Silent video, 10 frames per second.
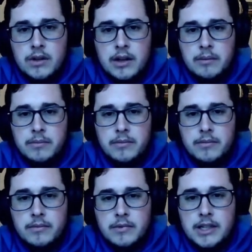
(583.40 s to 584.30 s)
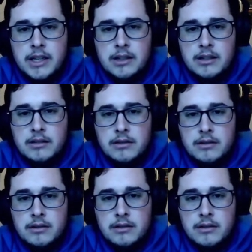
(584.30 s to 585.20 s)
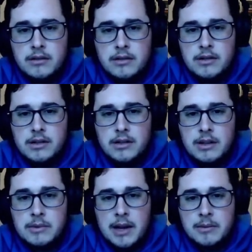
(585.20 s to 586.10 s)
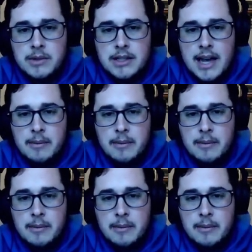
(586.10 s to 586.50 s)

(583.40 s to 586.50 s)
Yep. See? Sometimes this